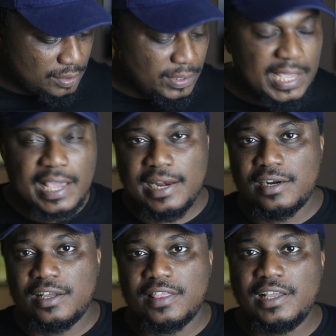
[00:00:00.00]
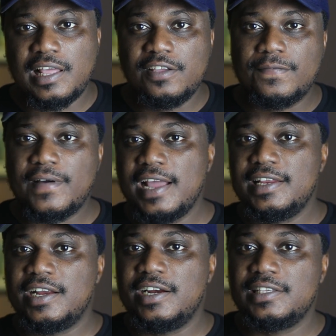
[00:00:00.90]
So again, another thing that you find
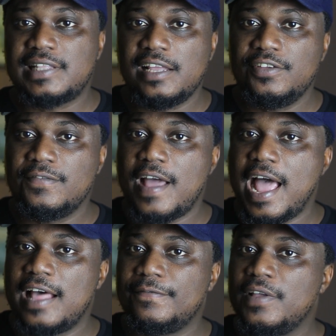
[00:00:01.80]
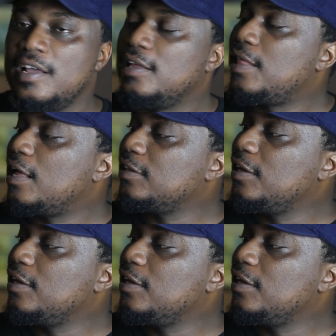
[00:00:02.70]
here is that you've had that